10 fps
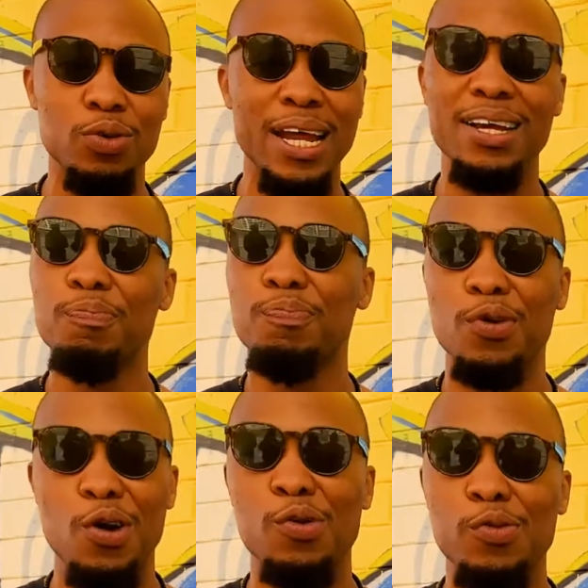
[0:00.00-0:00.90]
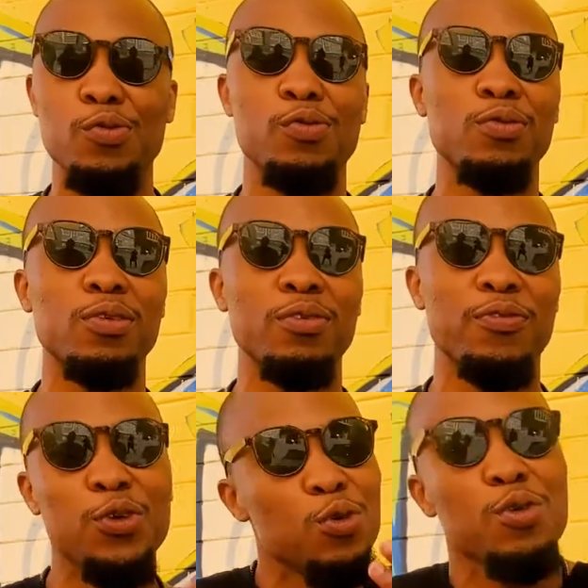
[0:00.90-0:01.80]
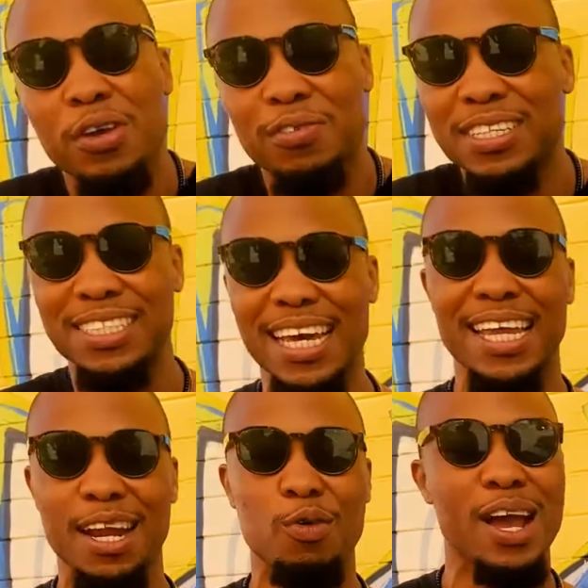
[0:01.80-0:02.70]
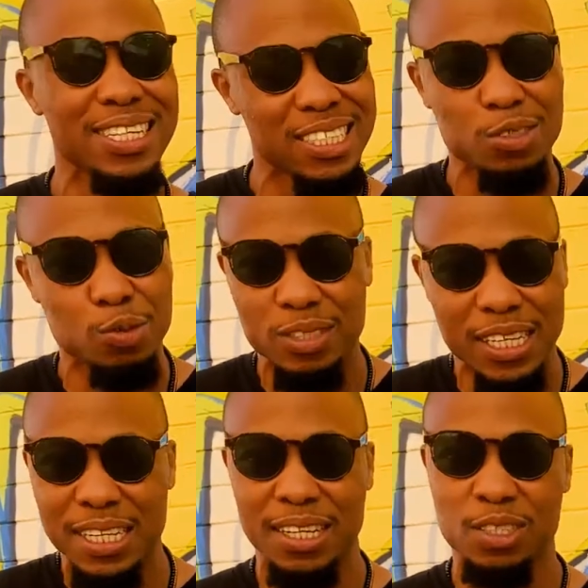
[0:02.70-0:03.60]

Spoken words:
Like, bro, for you to even say that, we are zizubtini.